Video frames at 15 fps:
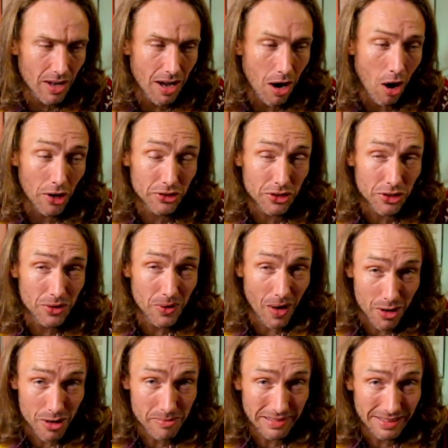I do
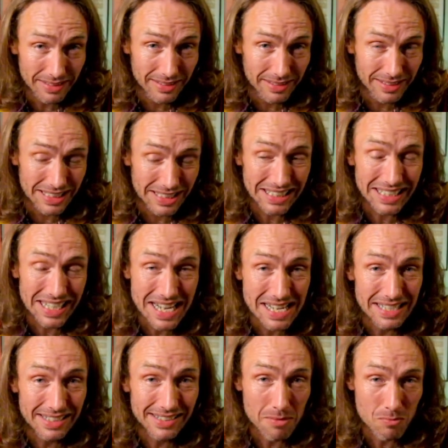hope to see
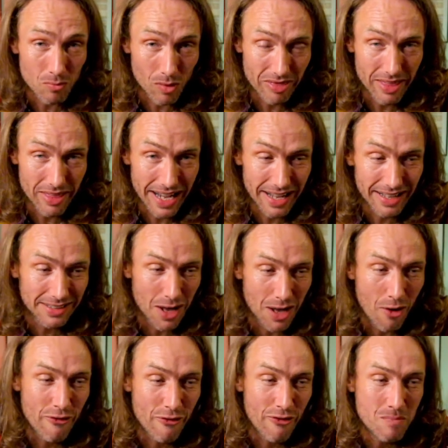someone there, a
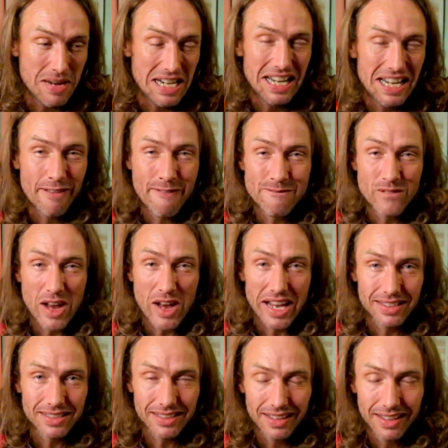familiar
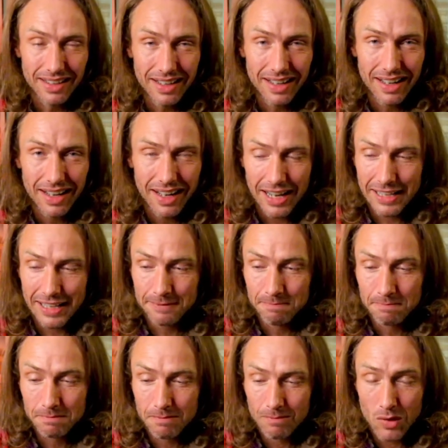face
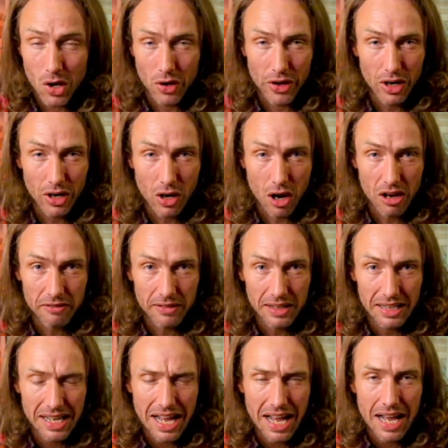on a live.
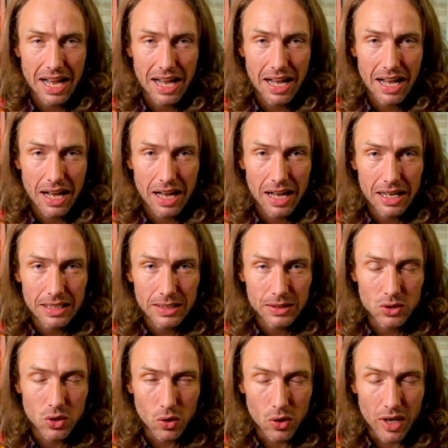
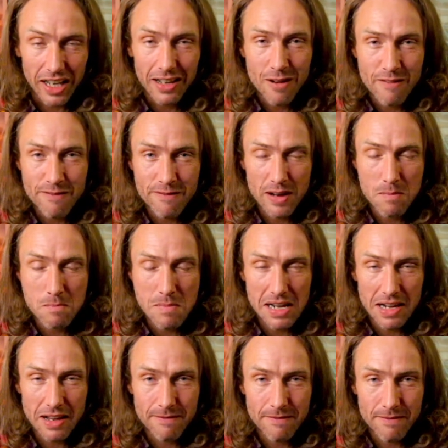Talking of familiar
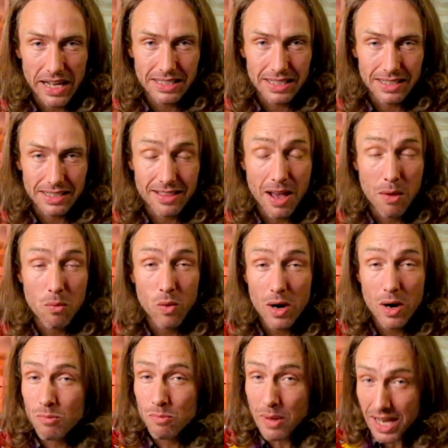faces, there will
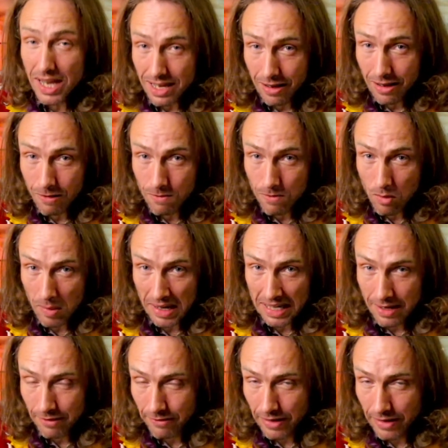be a familiar
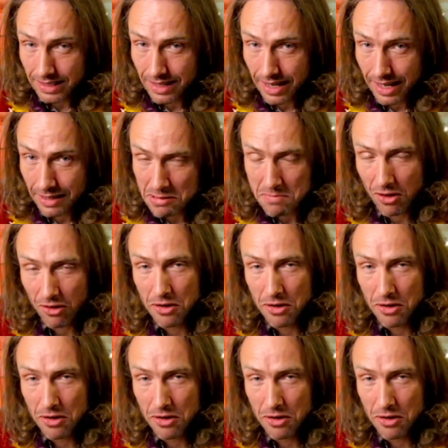face there tomorrow,